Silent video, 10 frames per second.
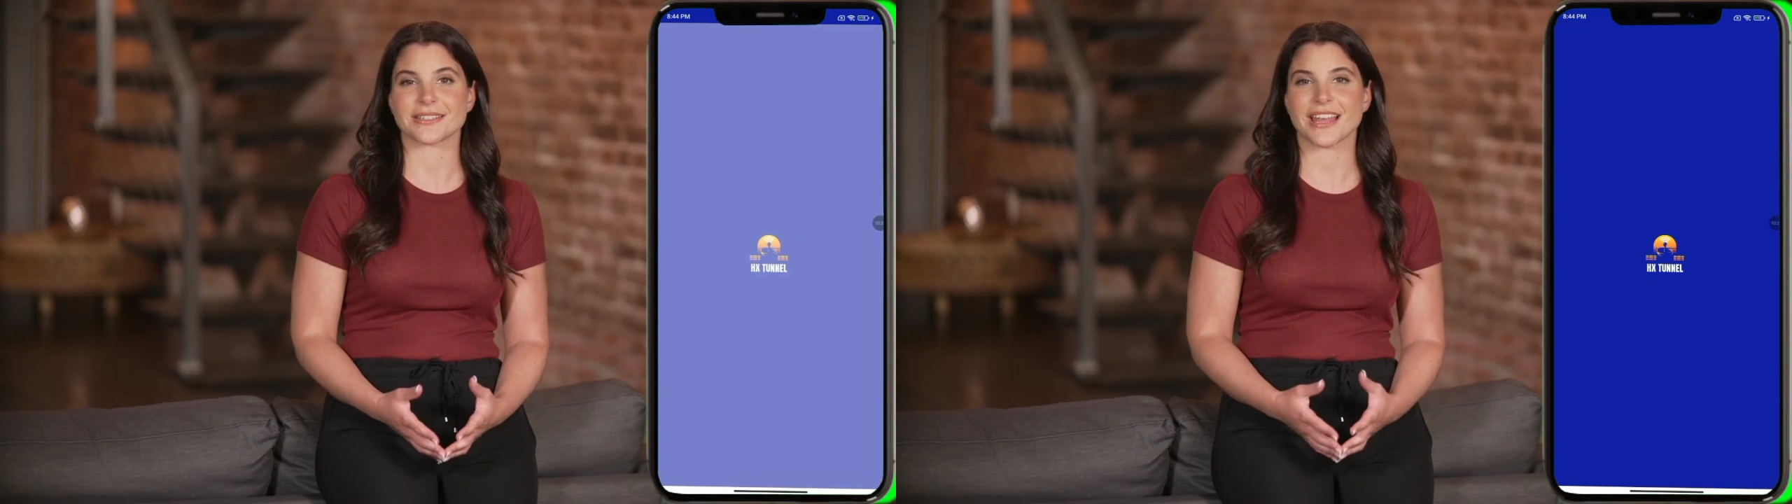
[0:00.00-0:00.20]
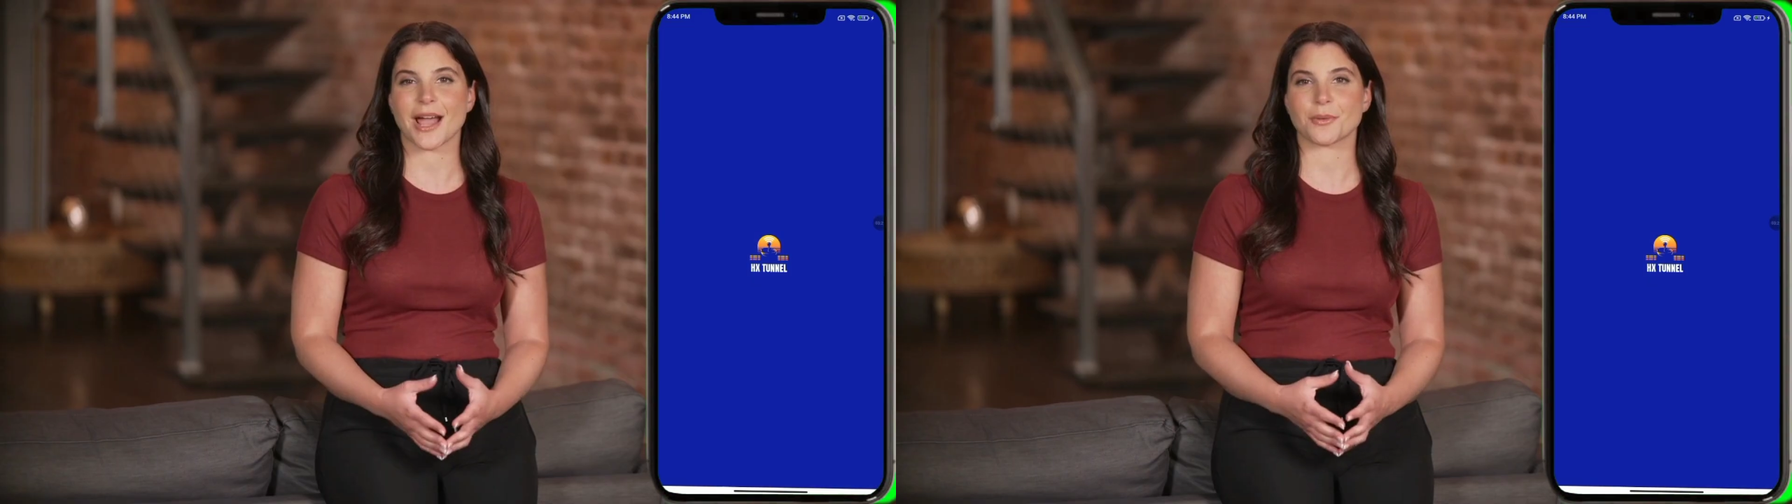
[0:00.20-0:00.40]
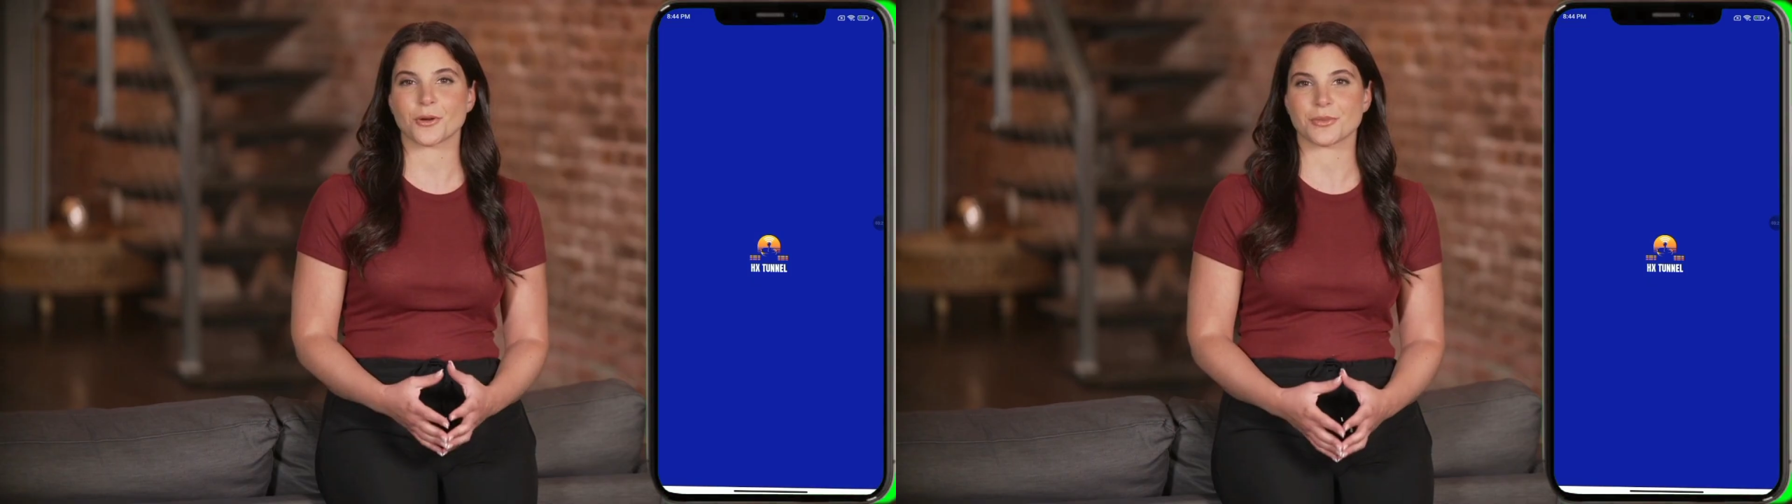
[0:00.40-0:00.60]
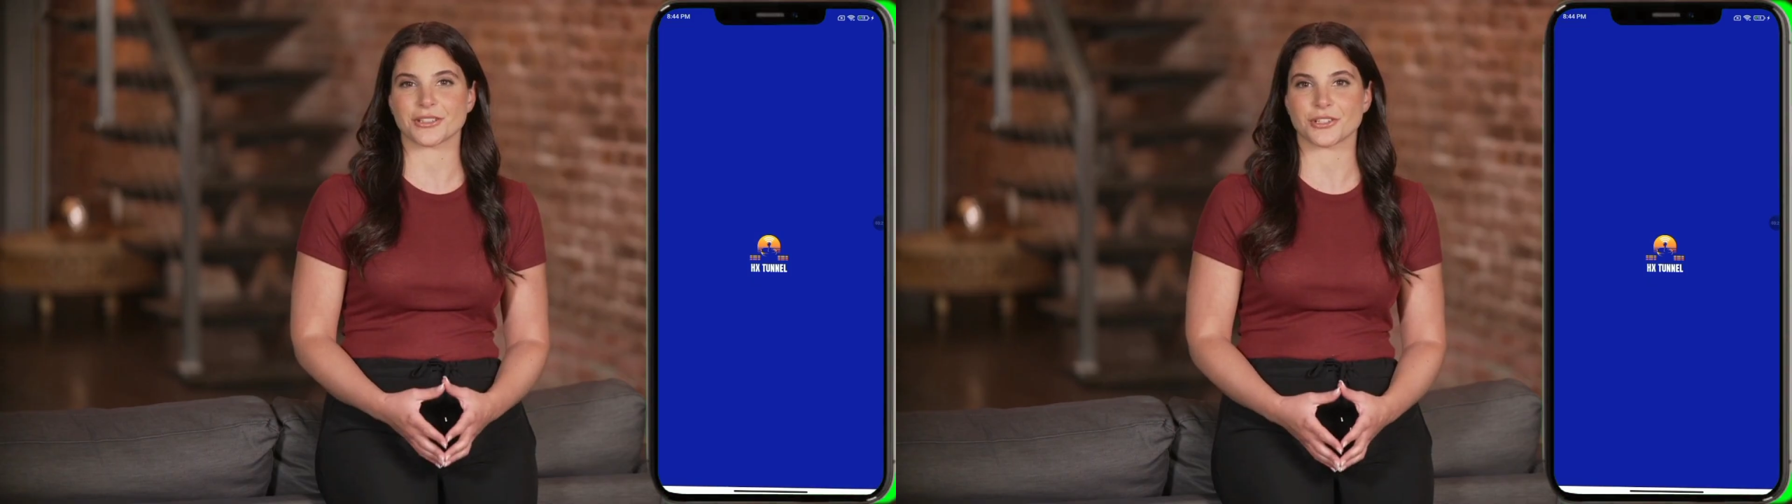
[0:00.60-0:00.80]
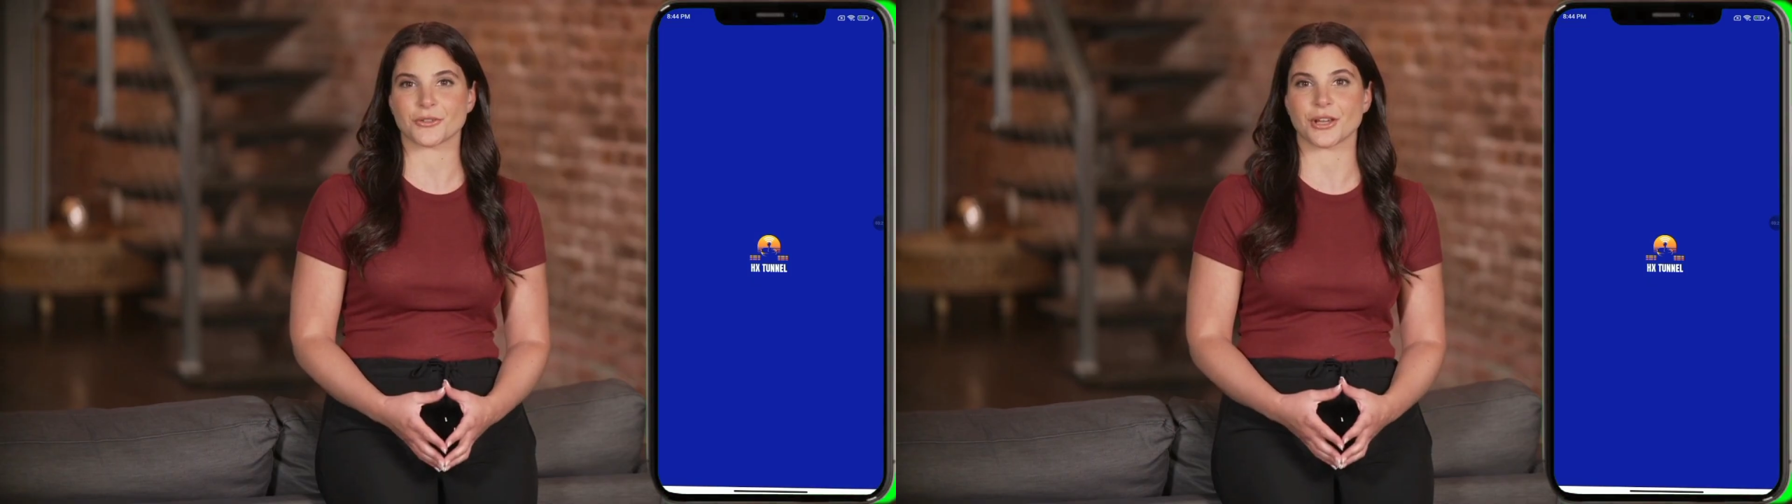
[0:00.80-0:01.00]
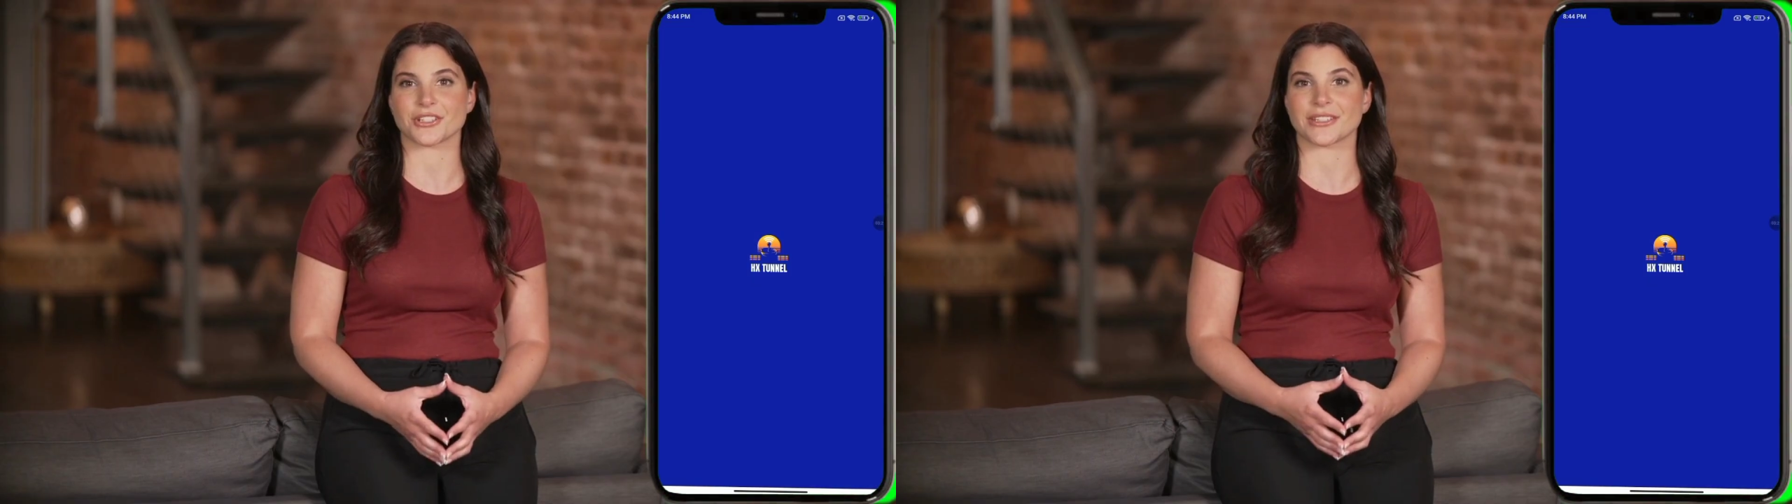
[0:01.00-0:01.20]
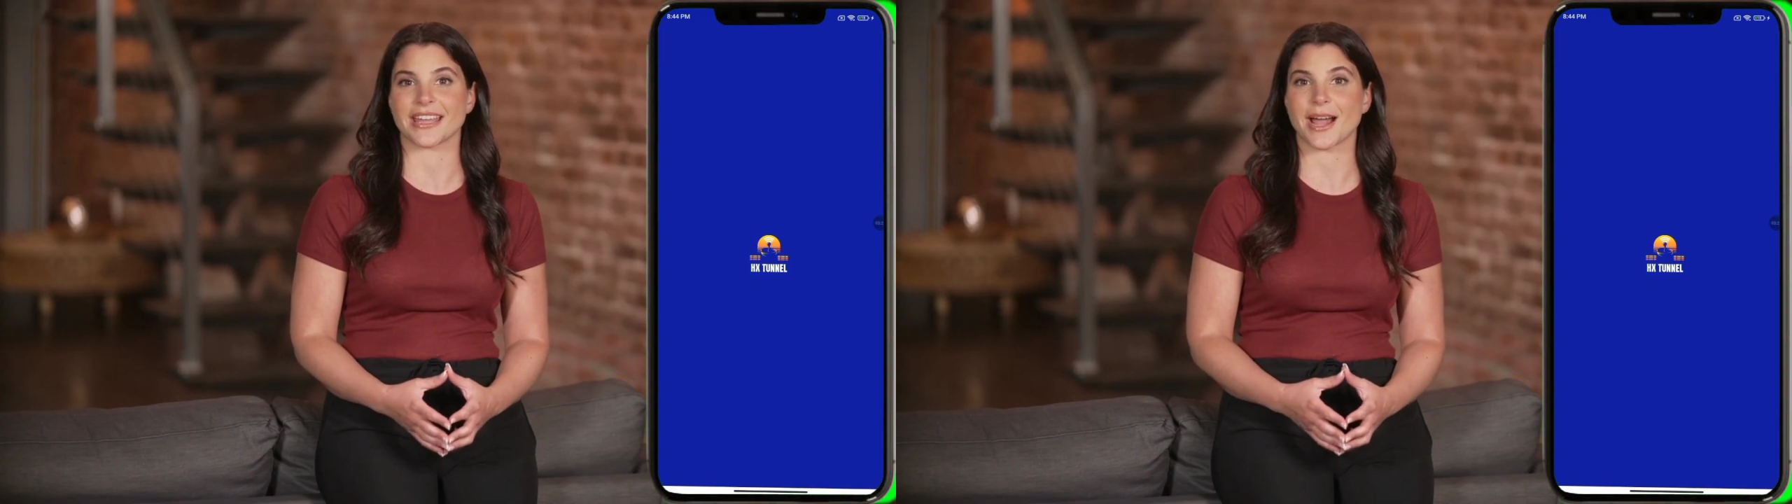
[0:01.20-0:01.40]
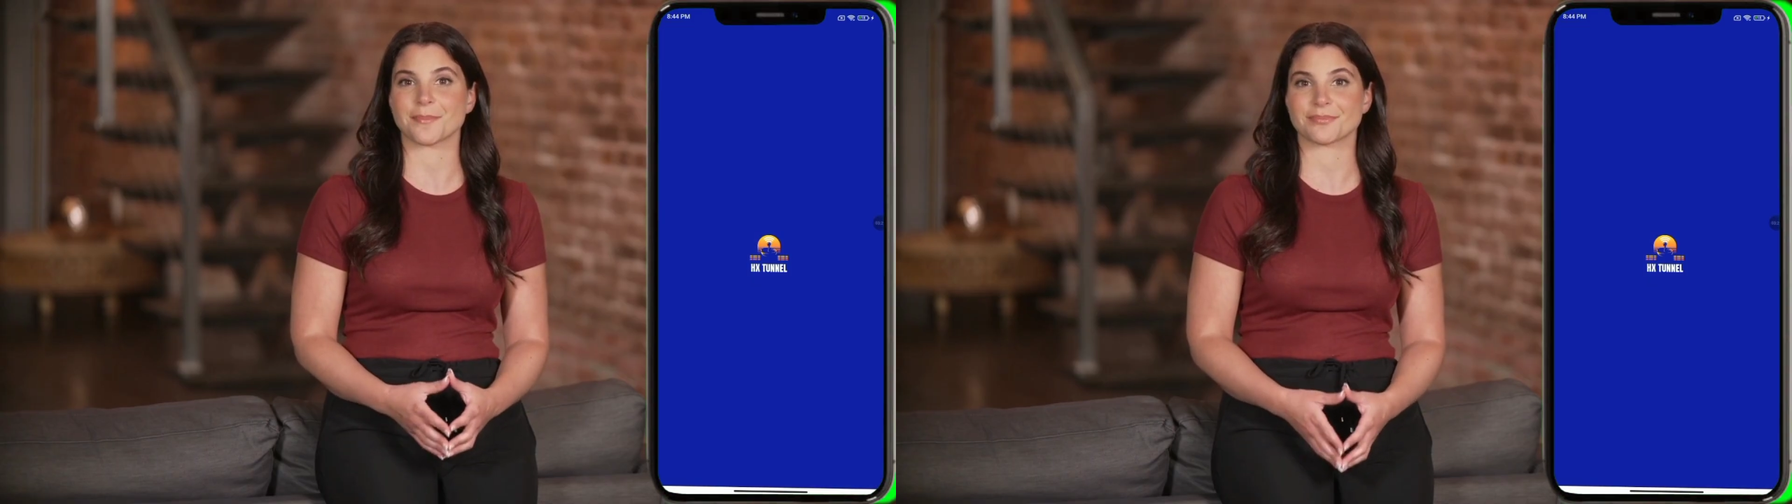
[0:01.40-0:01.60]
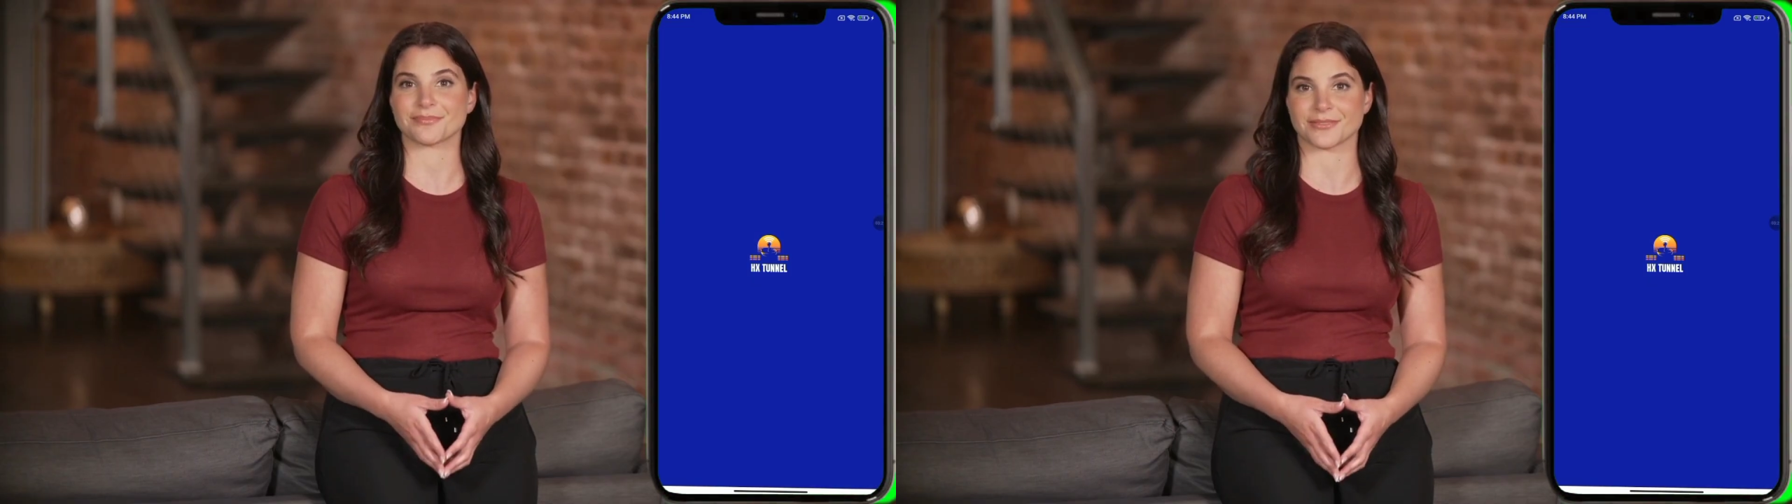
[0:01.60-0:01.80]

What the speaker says: tap Open to launch the app.